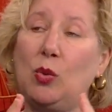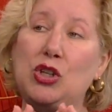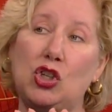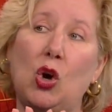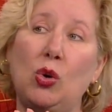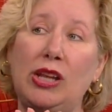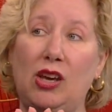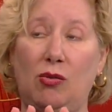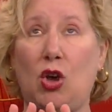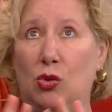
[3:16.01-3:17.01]
which totally
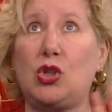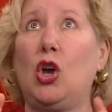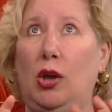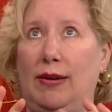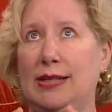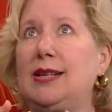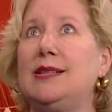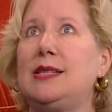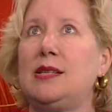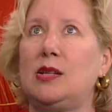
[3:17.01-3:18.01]
goes, is
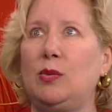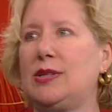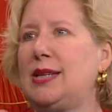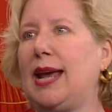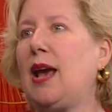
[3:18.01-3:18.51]
consistent with, say,